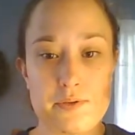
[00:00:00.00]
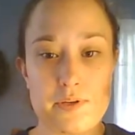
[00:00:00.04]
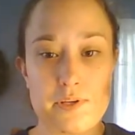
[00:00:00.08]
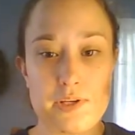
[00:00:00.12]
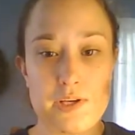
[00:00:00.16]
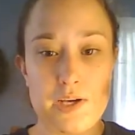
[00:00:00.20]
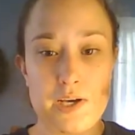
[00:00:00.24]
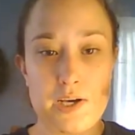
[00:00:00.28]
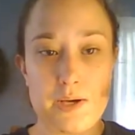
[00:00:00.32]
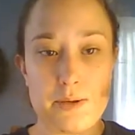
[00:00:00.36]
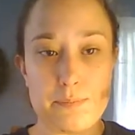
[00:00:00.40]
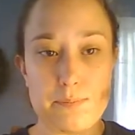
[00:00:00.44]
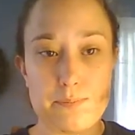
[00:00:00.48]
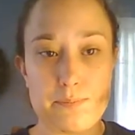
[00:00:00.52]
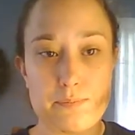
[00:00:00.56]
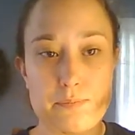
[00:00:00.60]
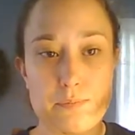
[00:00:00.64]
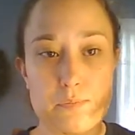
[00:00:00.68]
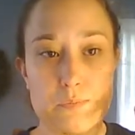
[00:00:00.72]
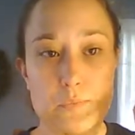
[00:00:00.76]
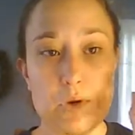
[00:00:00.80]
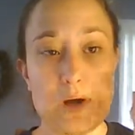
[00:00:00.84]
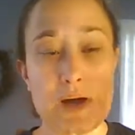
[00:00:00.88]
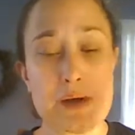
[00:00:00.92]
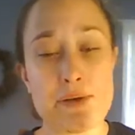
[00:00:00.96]

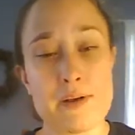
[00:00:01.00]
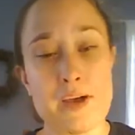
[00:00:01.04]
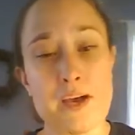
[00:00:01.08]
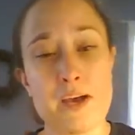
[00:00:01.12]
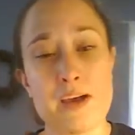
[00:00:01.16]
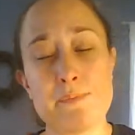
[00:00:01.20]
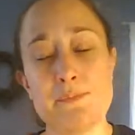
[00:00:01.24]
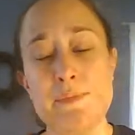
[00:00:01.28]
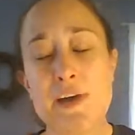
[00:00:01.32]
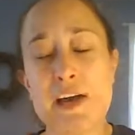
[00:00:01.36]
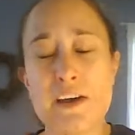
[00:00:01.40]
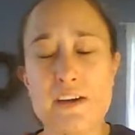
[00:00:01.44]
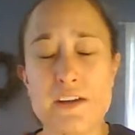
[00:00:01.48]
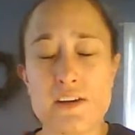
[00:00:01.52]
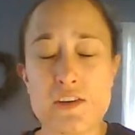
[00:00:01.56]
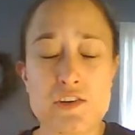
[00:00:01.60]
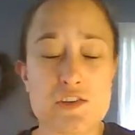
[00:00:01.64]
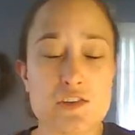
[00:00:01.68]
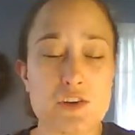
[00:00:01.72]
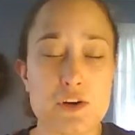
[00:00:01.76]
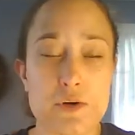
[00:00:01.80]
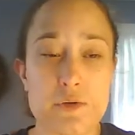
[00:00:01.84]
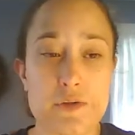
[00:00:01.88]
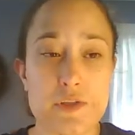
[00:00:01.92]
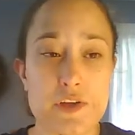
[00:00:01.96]
well, I'm not going to
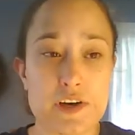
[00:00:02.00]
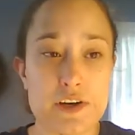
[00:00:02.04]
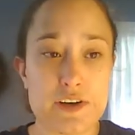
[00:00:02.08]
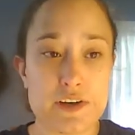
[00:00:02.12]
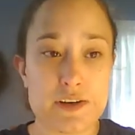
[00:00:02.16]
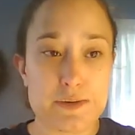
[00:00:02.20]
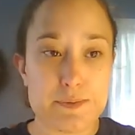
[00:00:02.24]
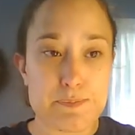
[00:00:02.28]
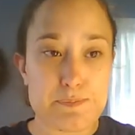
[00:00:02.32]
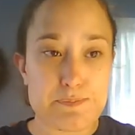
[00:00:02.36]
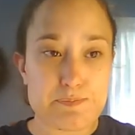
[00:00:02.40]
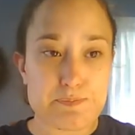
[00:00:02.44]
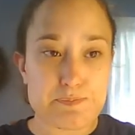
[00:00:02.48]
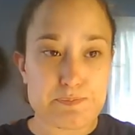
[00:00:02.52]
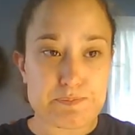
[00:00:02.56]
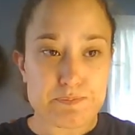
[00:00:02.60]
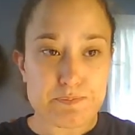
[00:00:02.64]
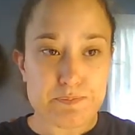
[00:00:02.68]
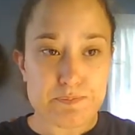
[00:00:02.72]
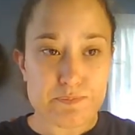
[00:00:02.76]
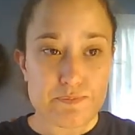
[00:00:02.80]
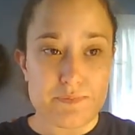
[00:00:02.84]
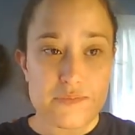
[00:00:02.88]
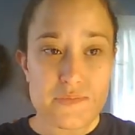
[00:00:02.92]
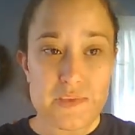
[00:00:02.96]
show the
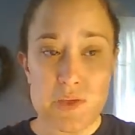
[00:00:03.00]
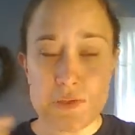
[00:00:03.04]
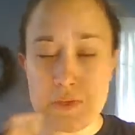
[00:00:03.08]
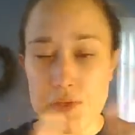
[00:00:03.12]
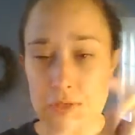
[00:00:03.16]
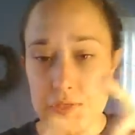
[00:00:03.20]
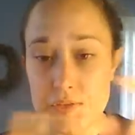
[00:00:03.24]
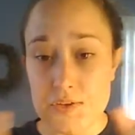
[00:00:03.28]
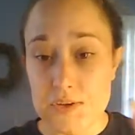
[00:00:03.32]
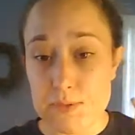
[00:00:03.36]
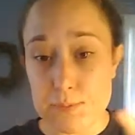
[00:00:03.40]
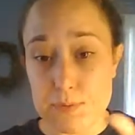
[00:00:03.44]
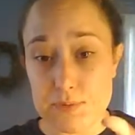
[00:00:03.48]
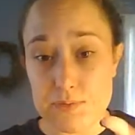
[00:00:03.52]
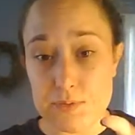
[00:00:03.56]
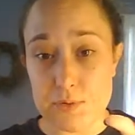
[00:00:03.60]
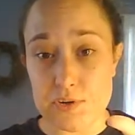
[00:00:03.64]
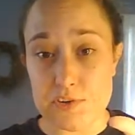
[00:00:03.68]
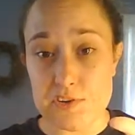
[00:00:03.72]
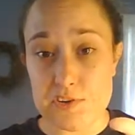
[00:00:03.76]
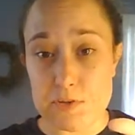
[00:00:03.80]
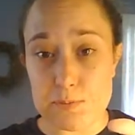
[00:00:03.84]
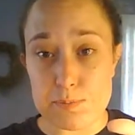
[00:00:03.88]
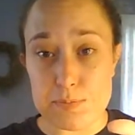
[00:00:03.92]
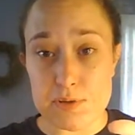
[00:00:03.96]
think before
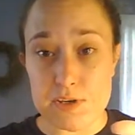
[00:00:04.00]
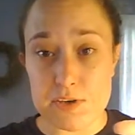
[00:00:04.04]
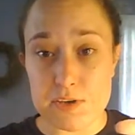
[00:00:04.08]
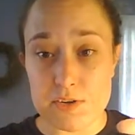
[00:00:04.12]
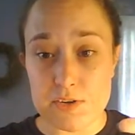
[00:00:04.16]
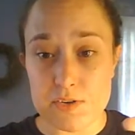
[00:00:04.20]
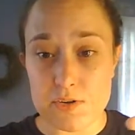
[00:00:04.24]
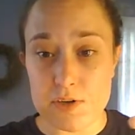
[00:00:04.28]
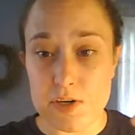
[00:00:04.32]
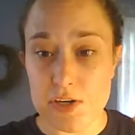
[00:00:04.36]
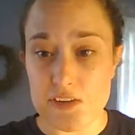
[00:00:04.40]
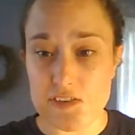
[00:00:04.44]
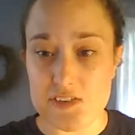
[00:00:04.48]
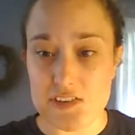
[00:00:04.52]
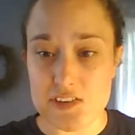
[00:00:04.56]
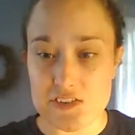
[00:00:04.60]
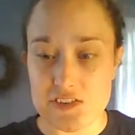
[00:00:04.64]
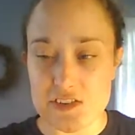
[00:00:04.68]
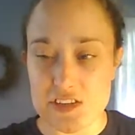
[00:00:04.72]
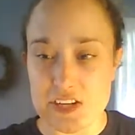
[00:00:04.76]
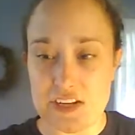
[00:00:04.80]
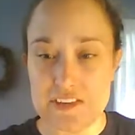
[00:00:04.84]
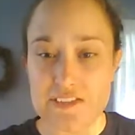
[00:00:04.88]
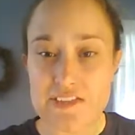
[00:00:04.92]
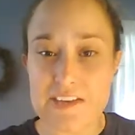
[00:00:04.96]
you speak cross stitch
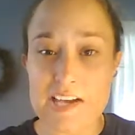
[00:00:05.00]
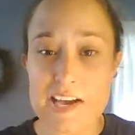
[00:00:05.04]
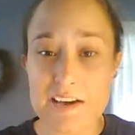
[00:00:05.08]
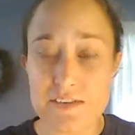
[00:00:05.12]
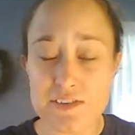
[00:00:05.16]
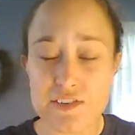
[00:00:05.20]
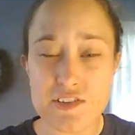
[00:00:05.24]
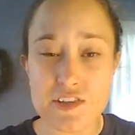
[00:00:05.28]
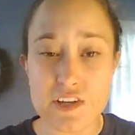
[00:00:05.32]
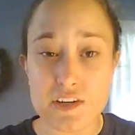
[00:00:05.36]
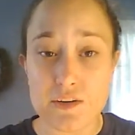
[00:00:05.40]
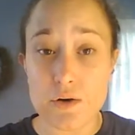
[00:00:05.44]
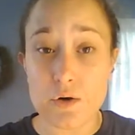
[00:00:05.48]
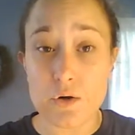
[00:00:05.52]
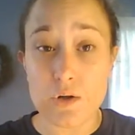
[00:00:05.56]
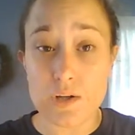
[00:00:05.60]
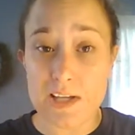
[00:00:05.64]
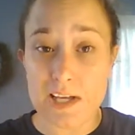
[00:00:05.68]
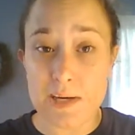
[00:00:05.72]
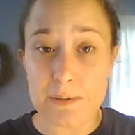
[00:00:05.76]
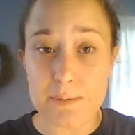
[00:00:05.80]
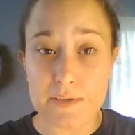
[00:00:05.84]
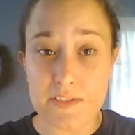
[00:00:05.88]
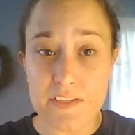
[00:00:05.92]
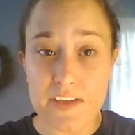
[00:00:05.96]
today because I haven't done a whole
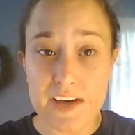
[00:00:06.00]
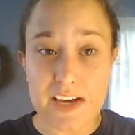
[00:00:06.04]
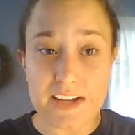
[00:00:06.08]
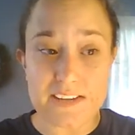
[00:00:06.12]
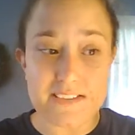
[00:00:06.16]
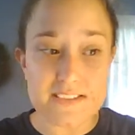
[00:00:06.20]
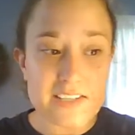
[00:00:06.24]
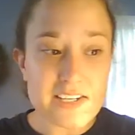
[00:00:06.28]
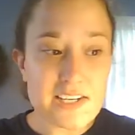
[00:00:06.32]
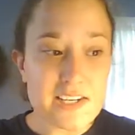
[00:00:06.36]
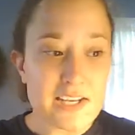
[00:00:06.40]
lot with that.